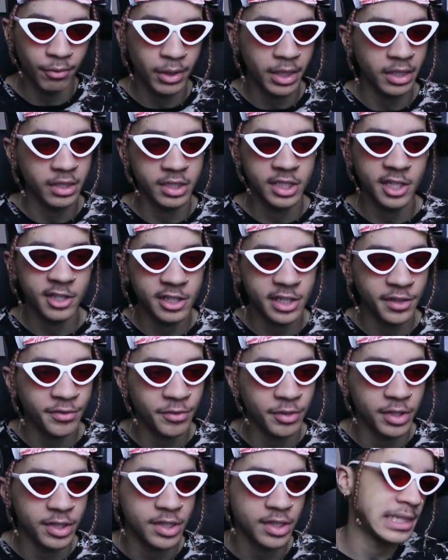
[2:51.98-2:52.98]
We're gonna see the
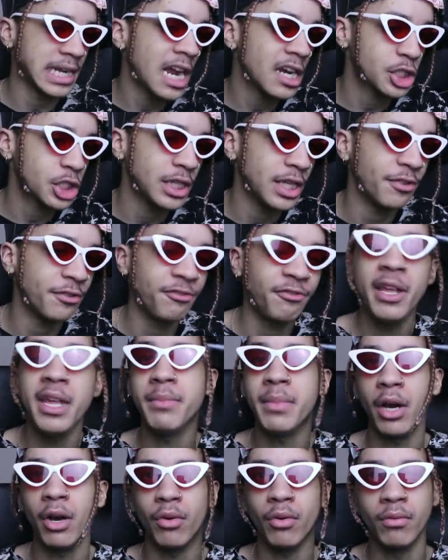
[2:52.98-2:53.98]
difference. It's actually a
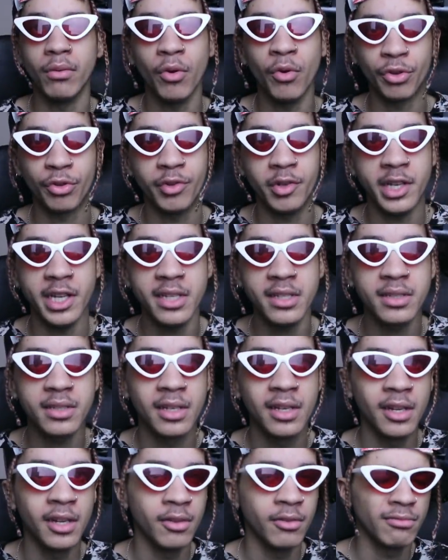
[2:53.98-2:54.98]
female ordering these.